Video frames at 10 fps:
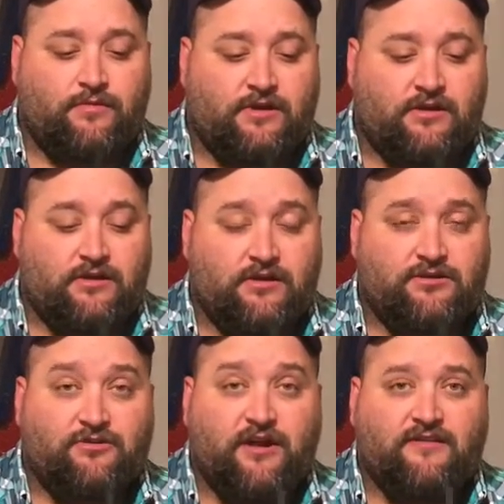being a
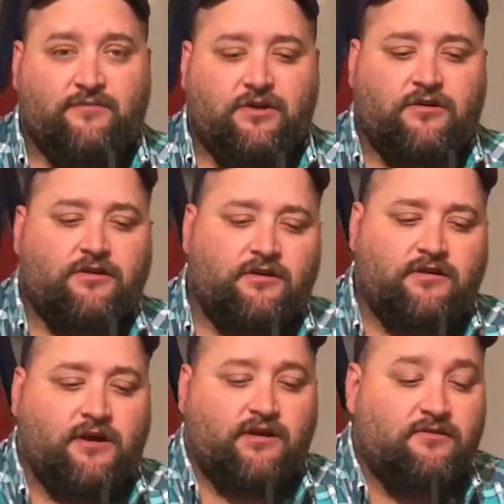transmitter,
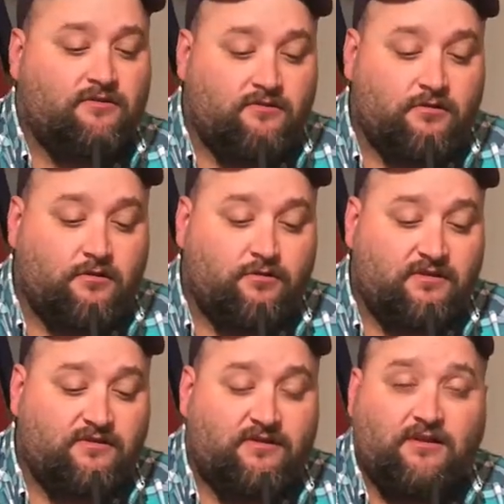talking to the
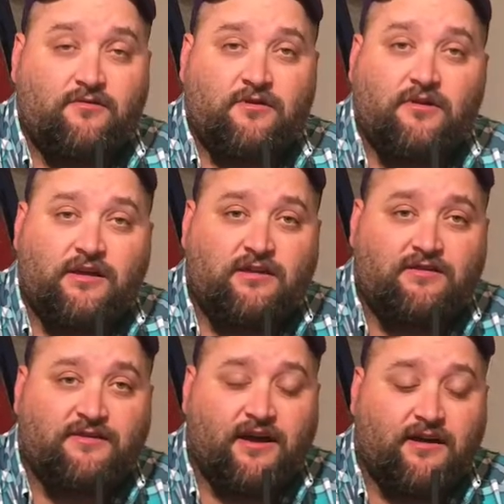receiver
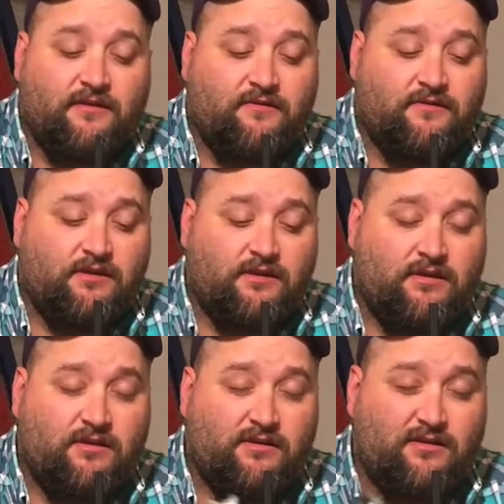inside of
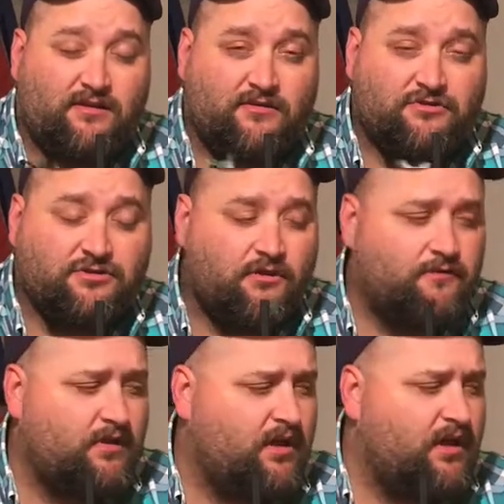the little drone.
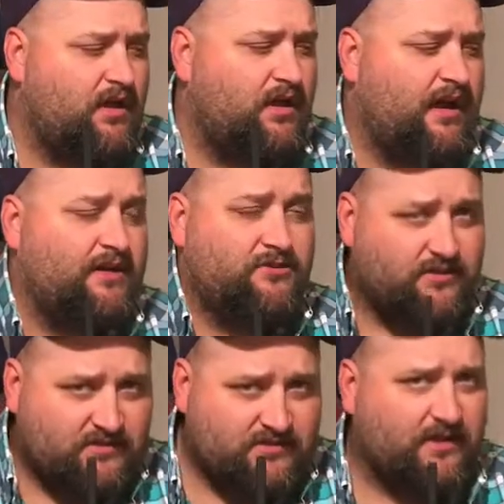I
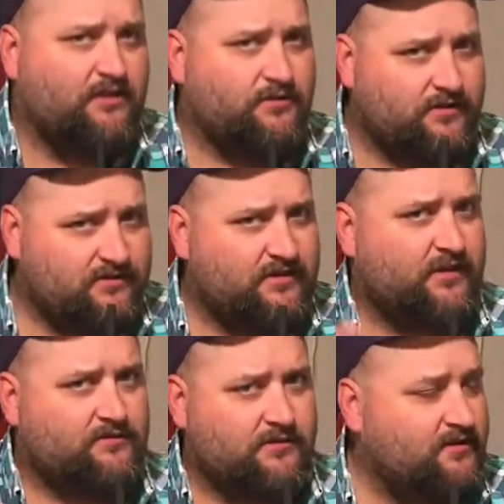looked and I looked and
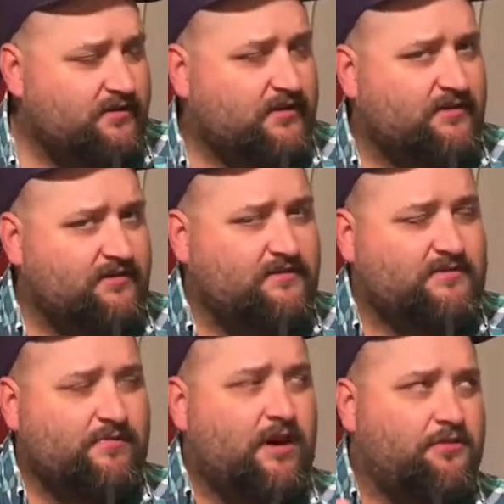I looked, and this is
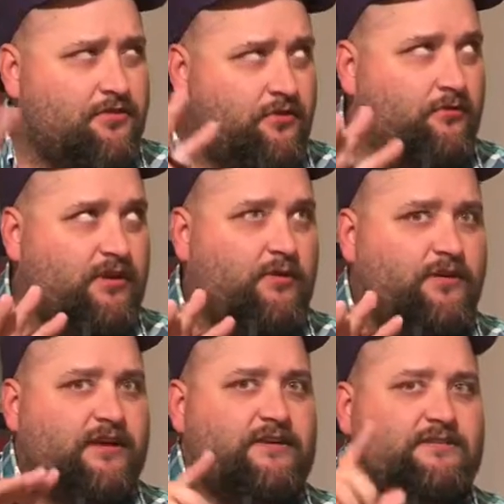about 3
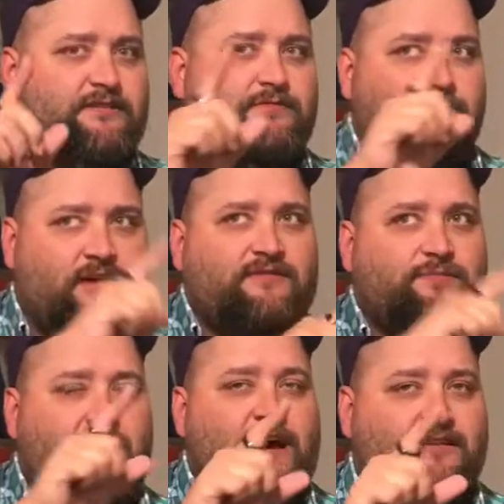weeks has
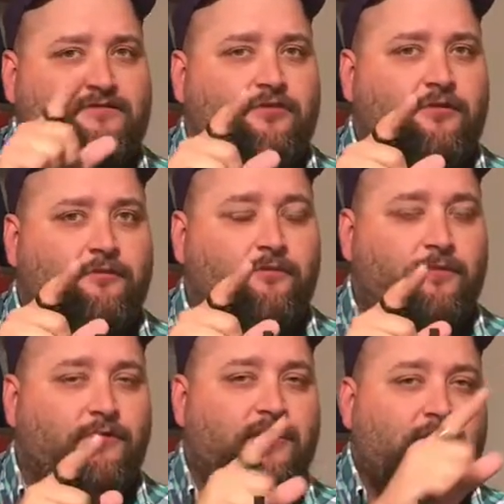passed from
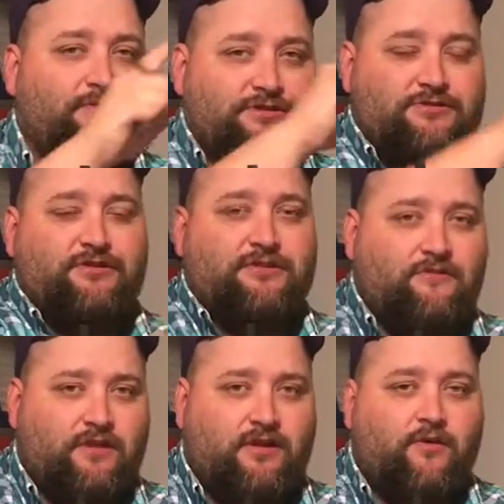when I was shooting the
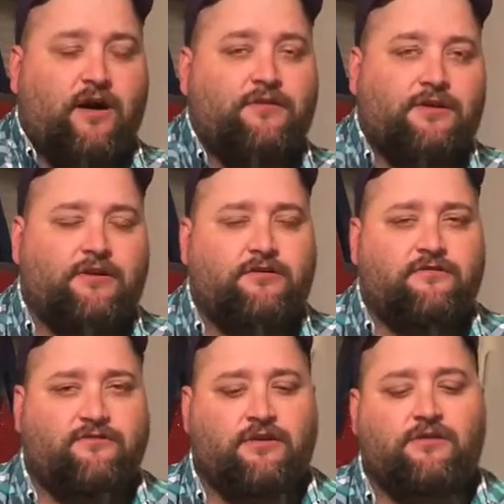video out there in the
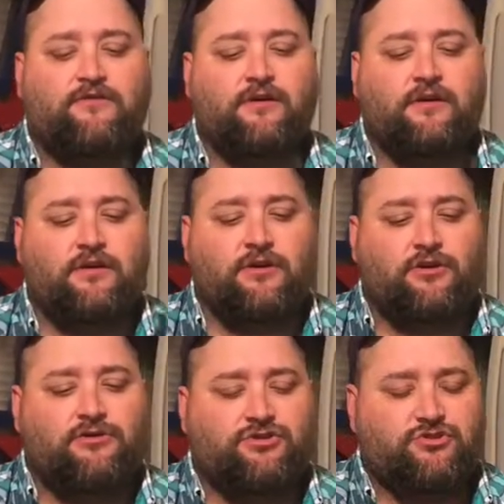field
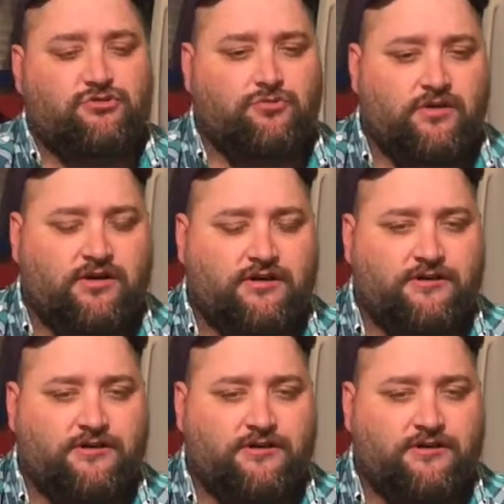to